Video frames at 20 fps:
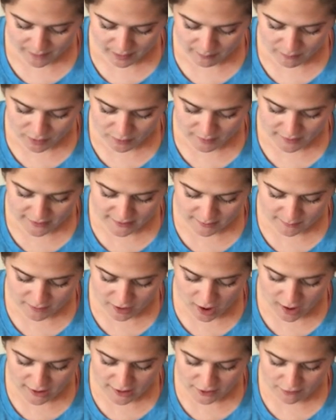I'm doing some
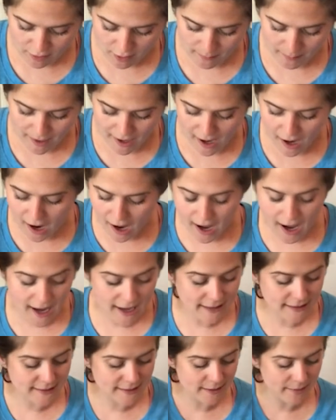dots around my
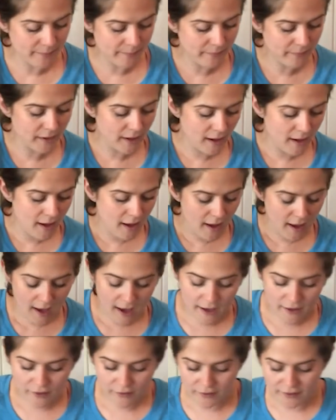eyes
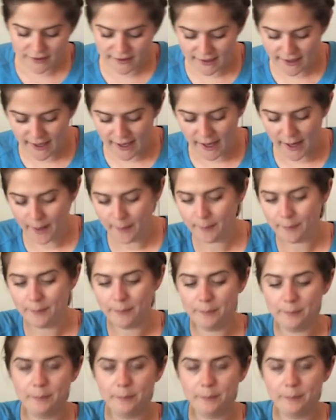and you'll see